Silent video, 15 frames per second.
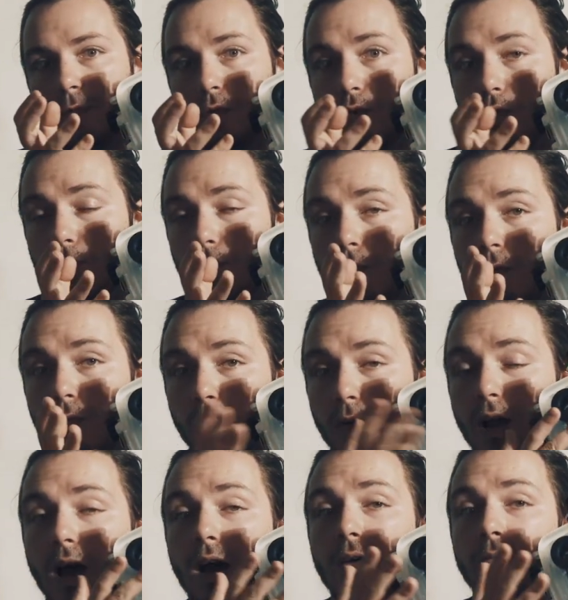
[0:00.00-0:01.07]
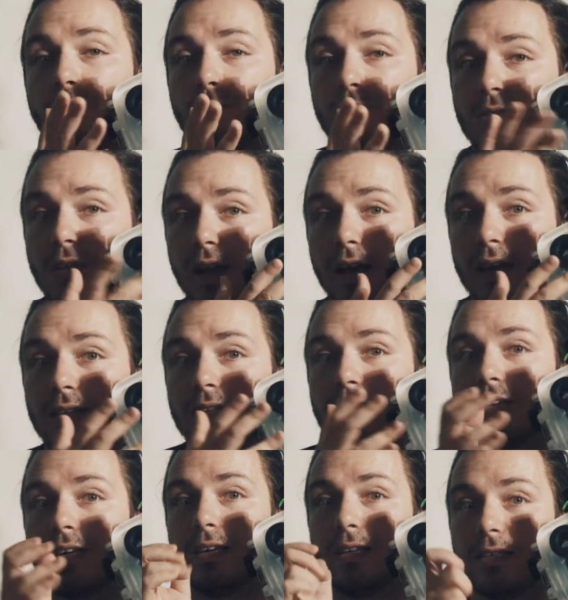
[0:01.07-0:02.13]
You will have to
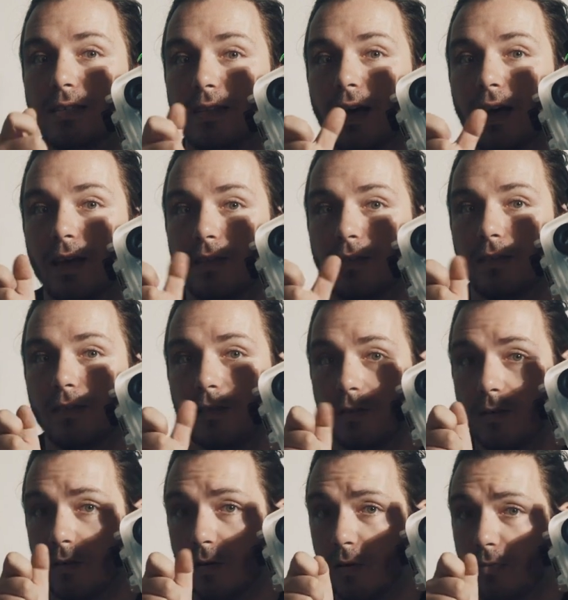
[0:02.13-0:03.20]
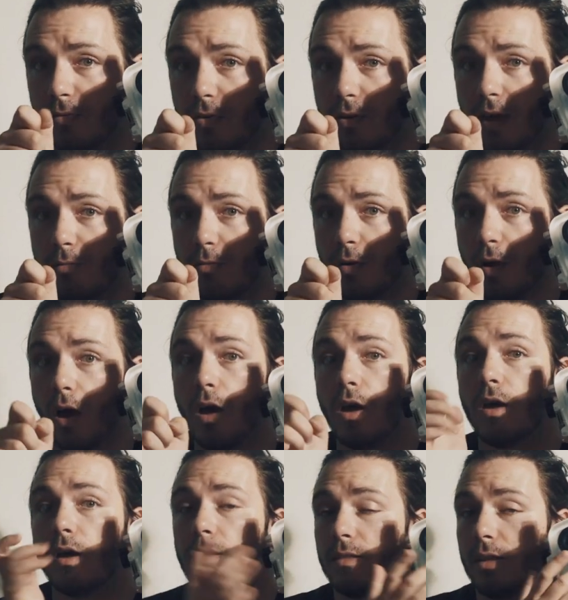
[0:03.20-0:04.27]
select inside of the camera
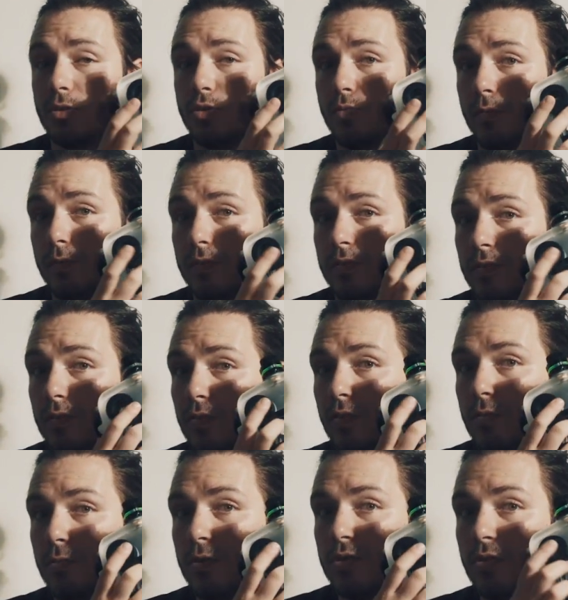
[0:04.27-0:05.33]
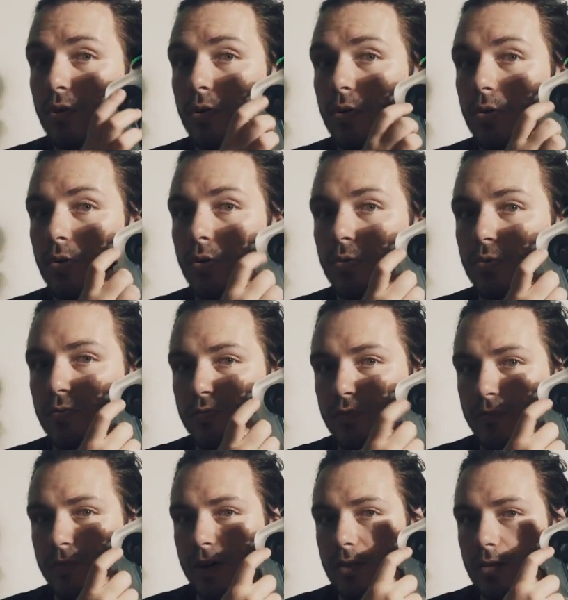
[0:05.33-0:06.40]
that you want the monitor or the
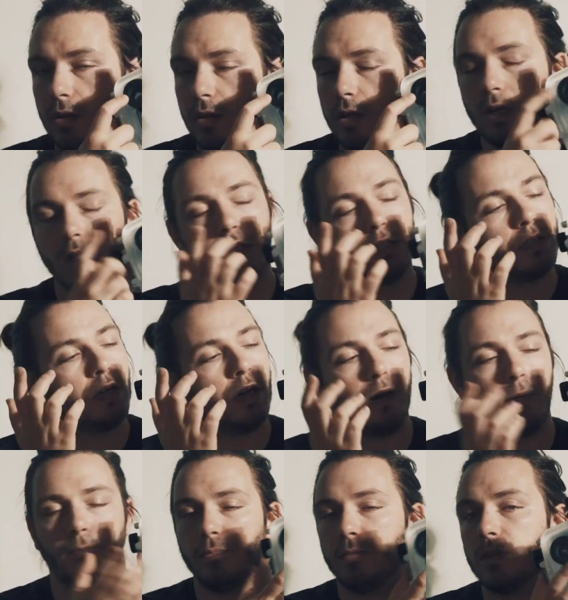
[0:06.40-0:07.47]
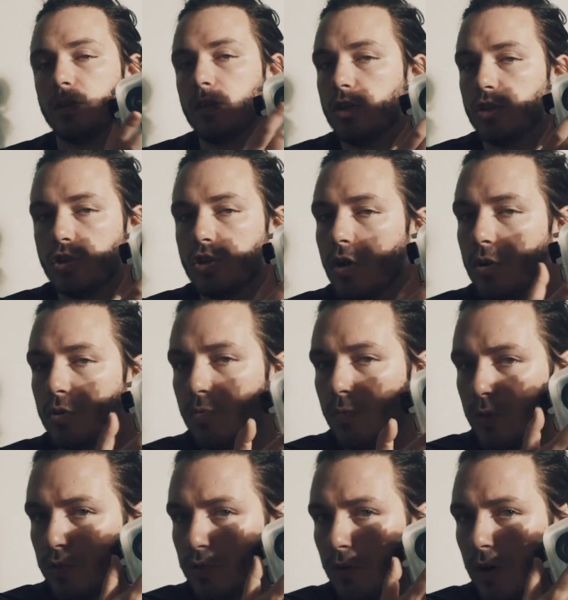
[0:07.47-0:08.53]
viewfinder. in general you
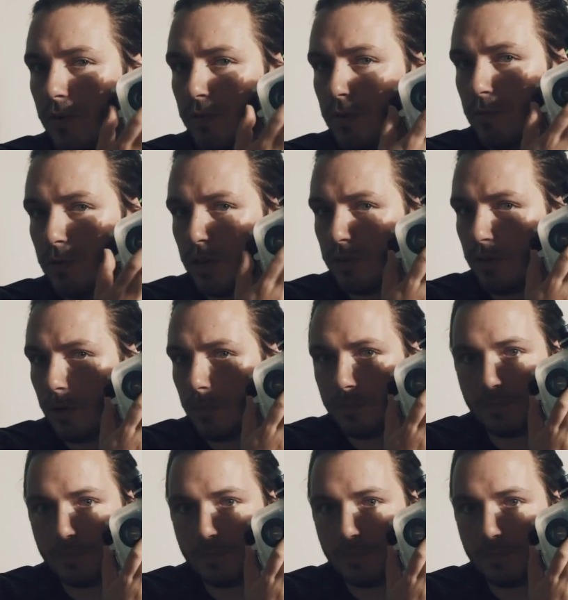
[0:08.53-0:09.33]
want to have the monitor.